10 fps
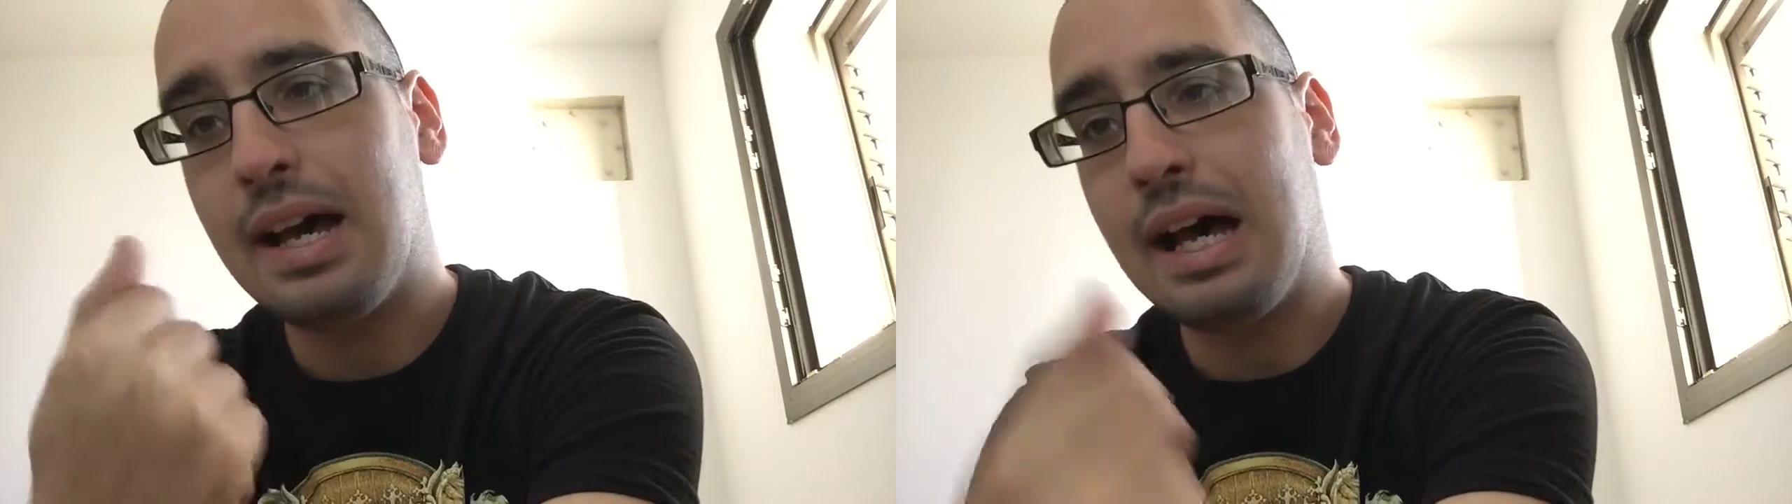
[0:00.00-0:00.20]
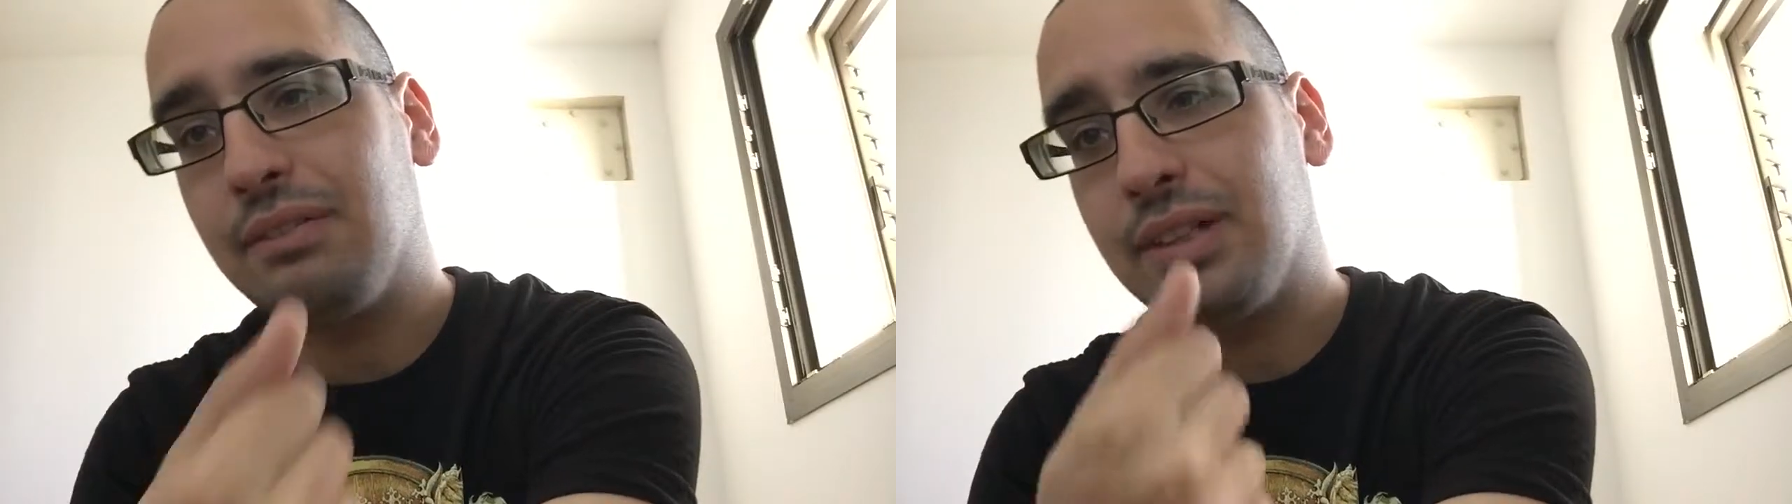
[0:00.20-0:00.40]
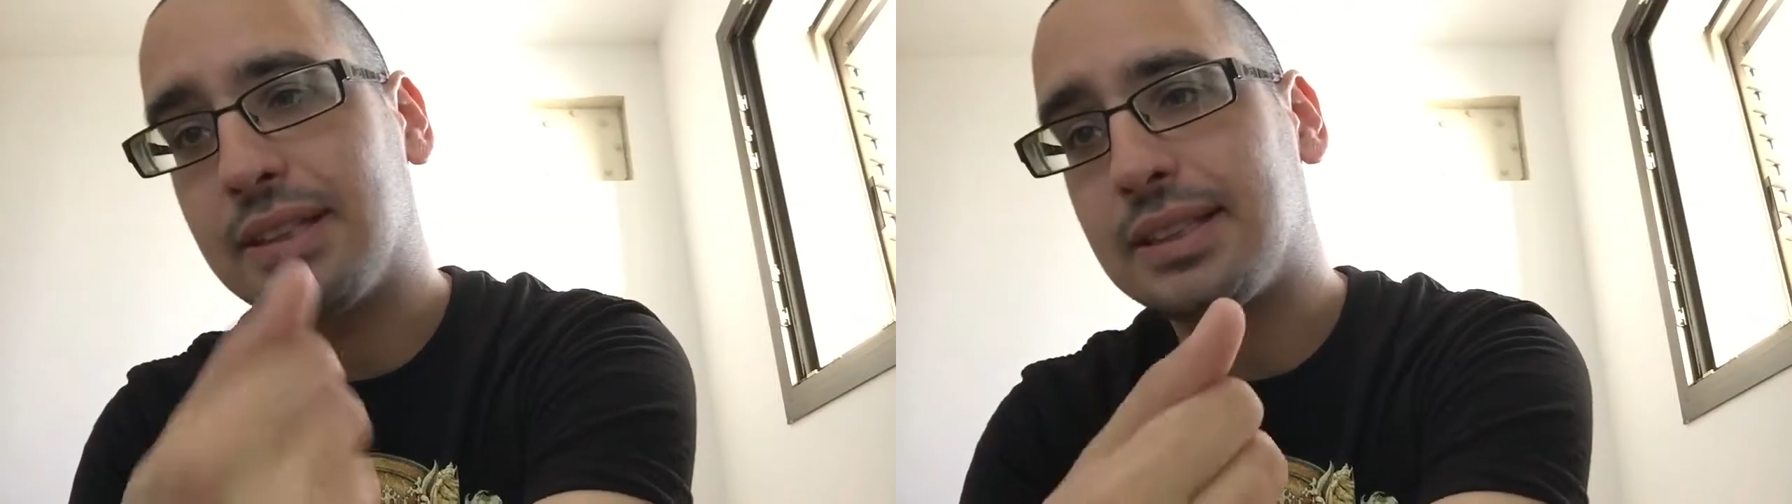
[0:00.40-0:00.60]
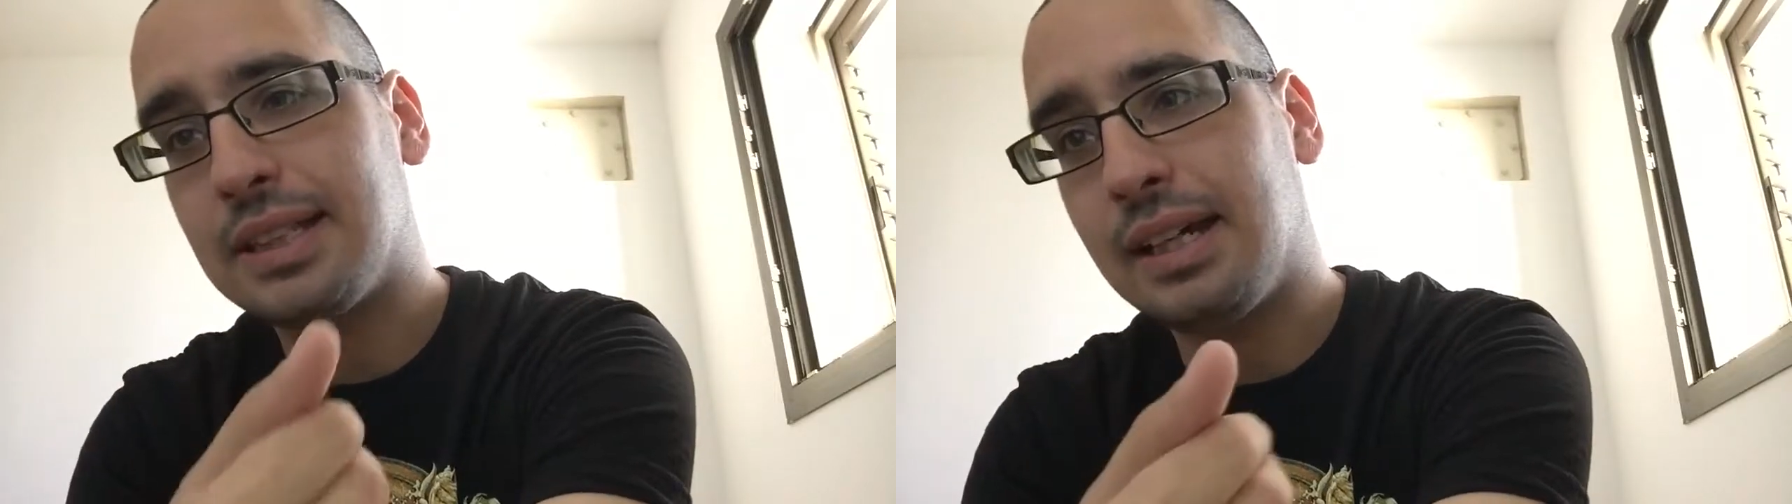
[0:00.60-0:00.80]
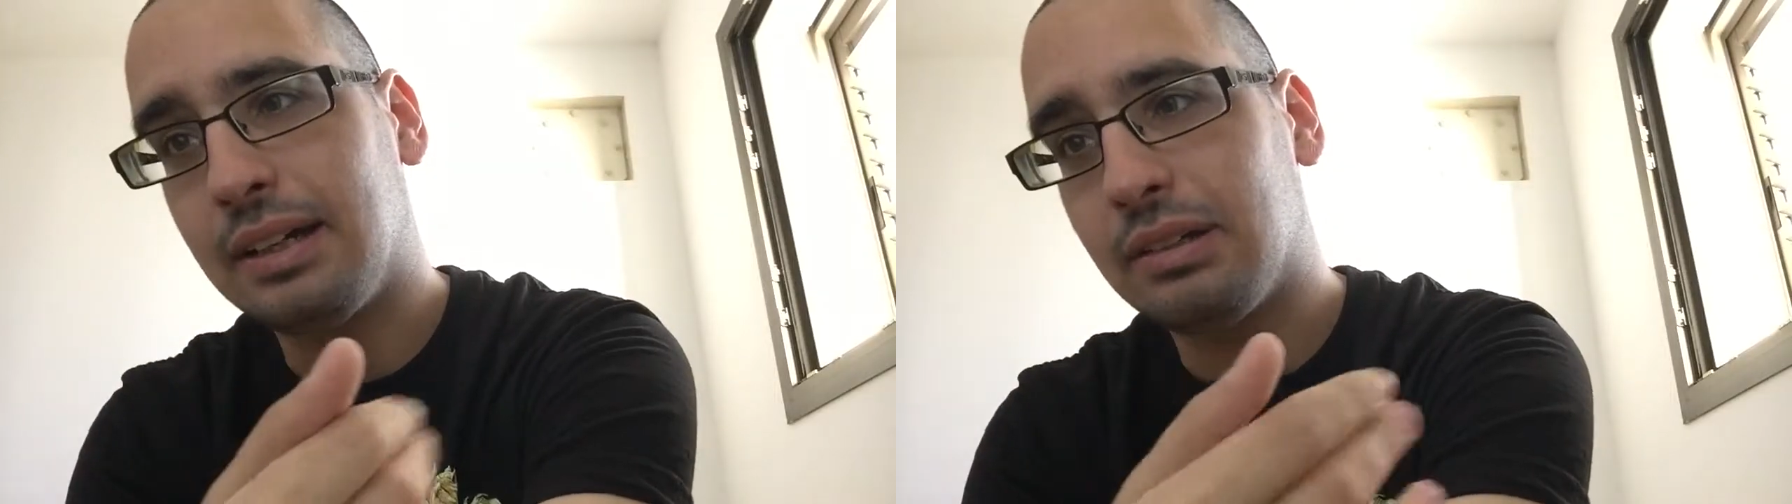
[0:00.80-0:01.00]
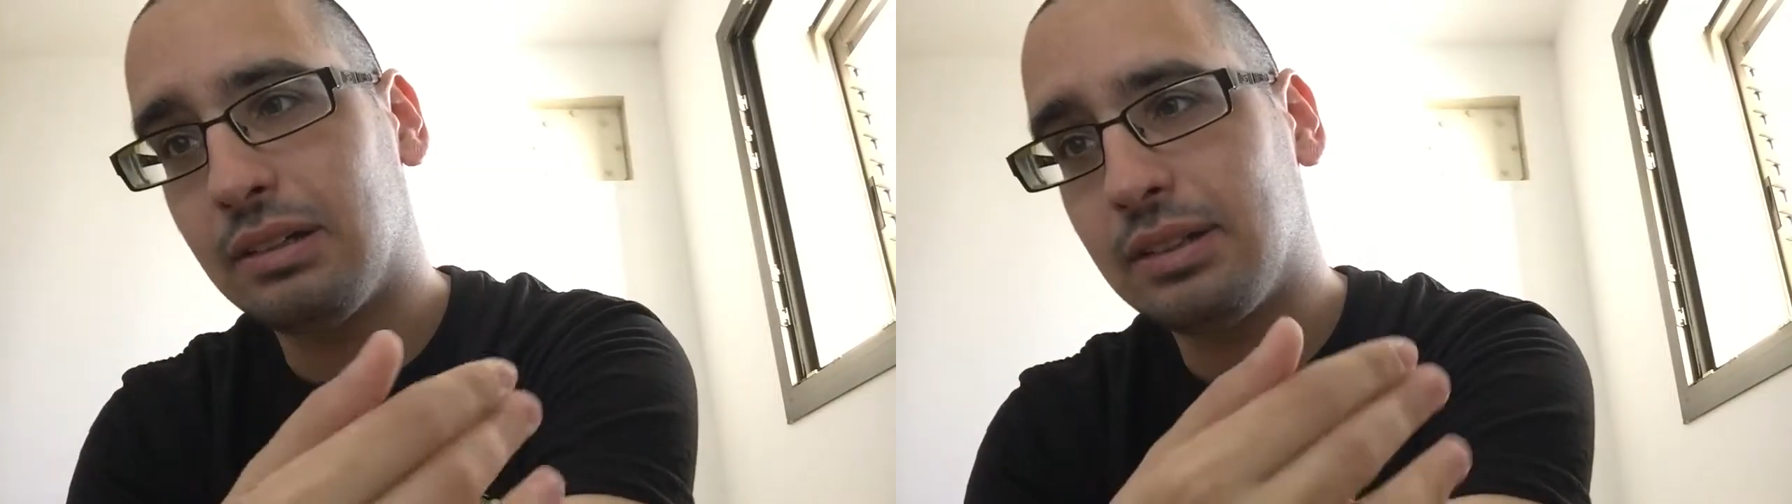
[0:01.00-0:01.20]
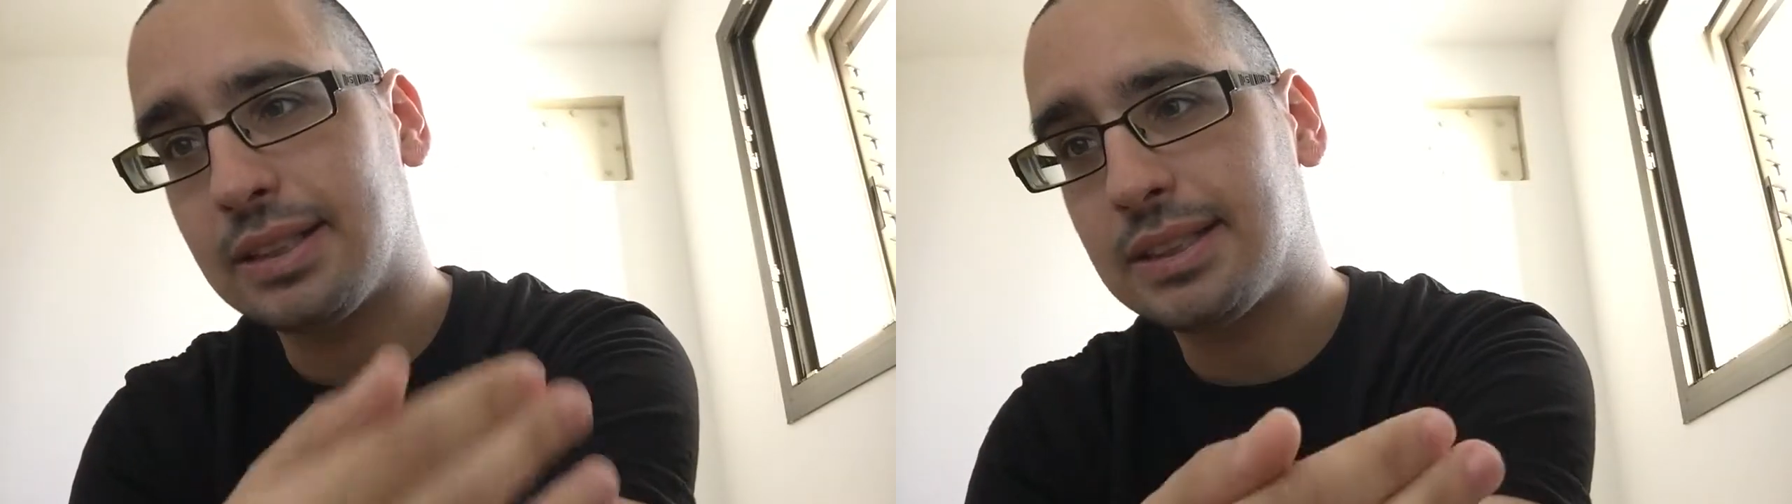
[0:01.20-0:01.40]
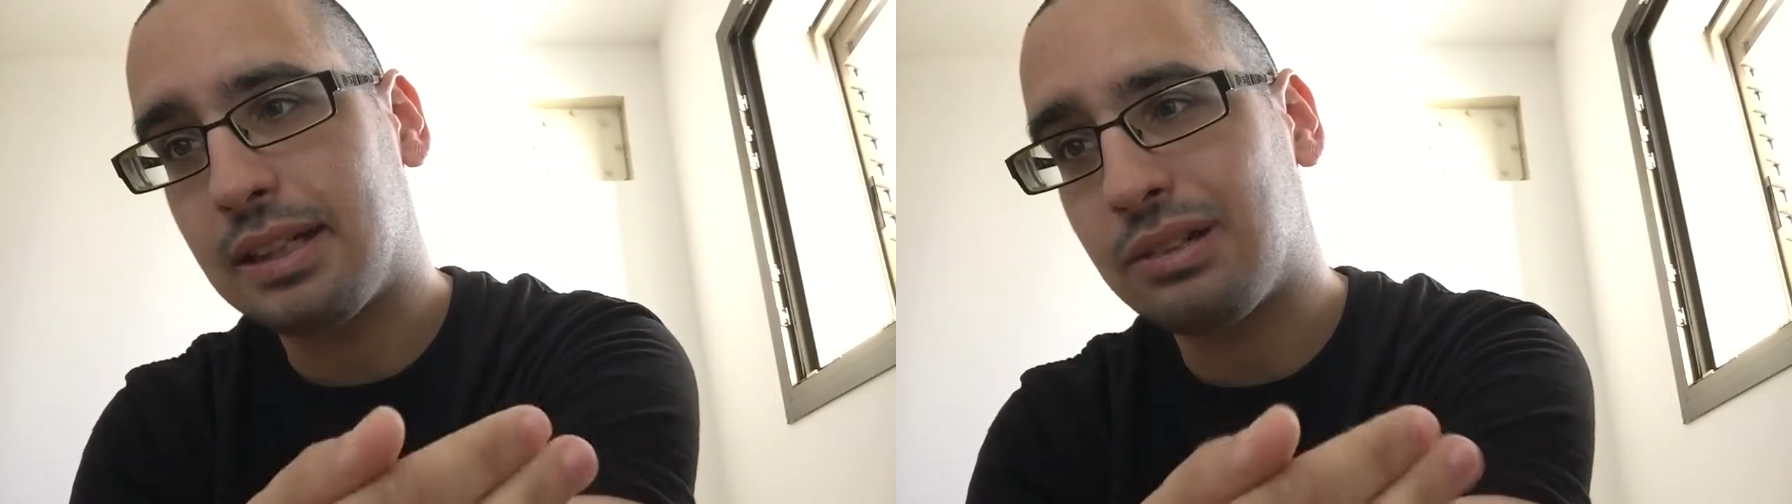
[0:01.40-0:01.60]
after the sign,
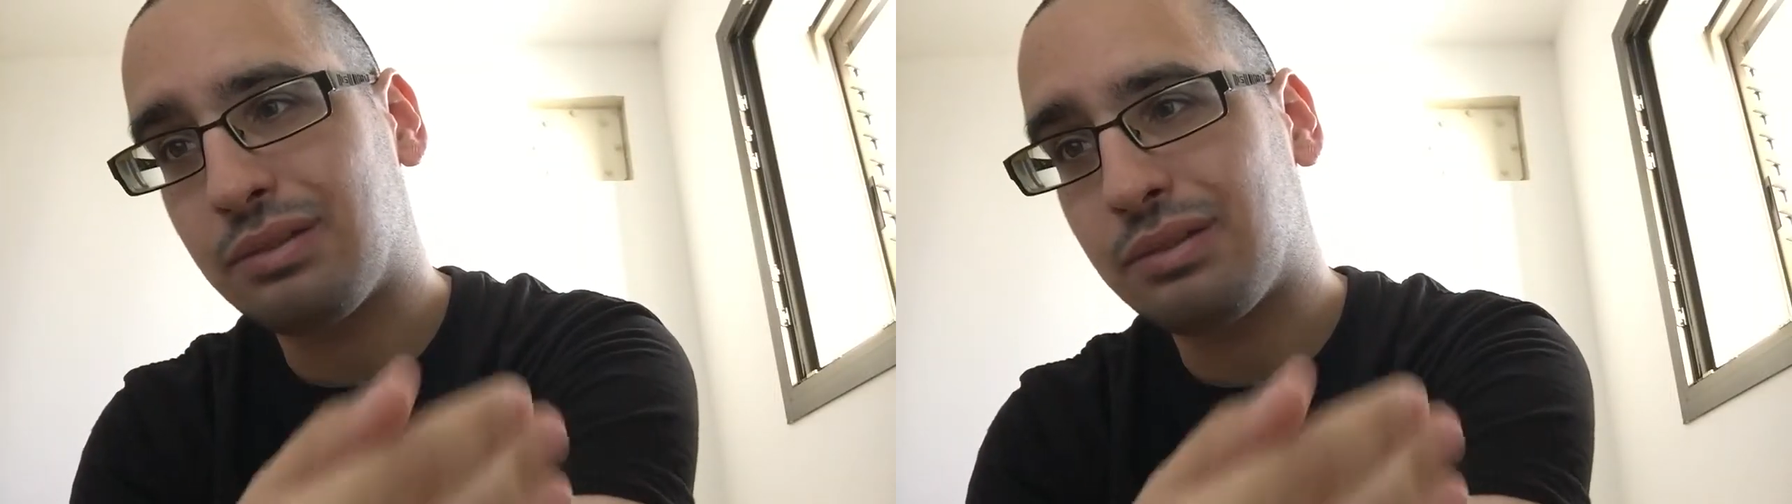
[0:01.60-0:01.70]
the start